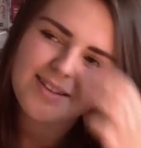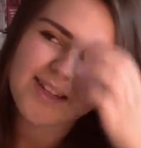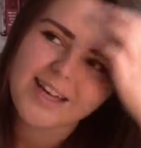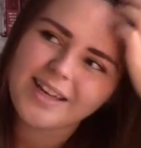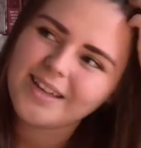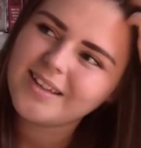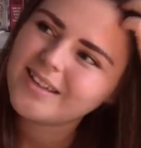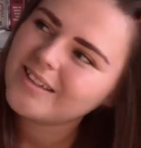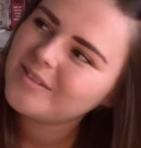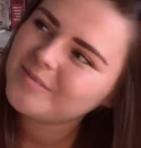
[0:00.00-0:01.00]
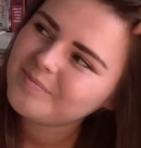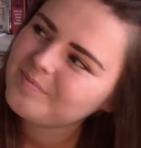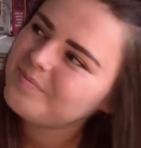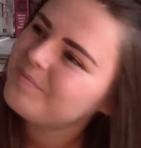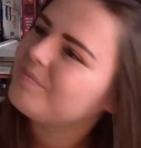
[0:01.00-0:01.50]

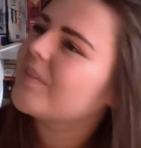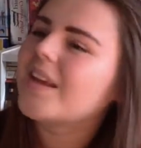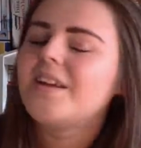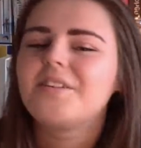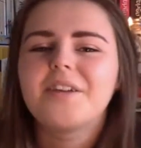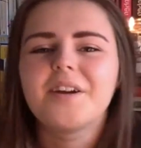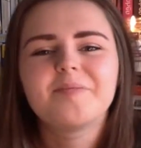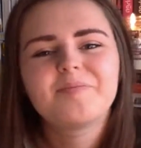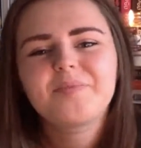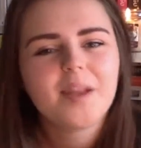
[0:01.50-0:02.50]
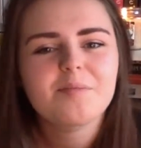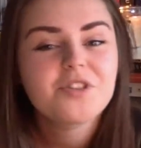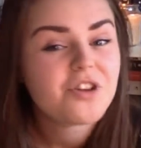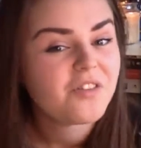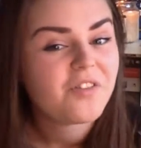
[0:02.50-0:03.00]
I don't know. I'm
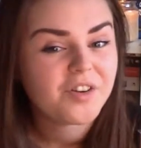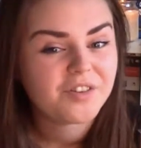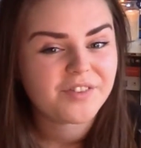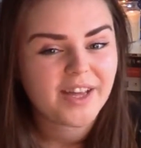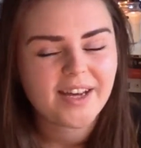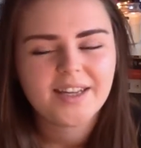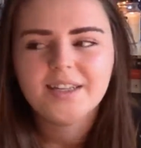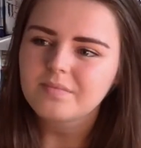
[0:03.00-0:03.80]
just not fond of that.